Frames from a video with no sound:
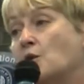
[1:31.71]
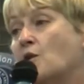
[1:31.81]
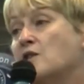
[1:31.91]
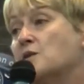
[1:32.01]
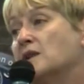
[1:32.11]

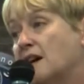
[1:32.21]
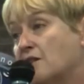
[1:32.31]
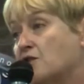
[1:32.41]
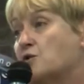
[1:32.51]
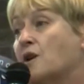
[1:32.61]
going to allow
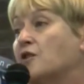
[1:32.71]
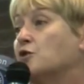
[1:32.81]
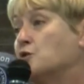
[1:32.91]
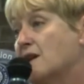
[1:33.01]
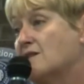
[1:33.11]
the Toronto
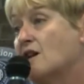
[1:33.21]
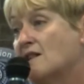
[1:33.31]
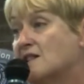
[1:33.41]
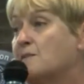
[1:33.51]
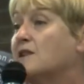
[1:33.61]
Grace
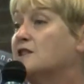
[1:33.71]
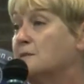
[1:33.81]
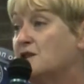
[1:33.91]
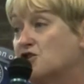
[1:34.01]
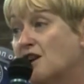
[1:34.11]
Hospital to be
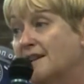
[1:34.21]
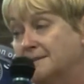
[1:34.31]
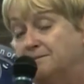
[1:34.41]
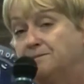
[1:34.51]
shut.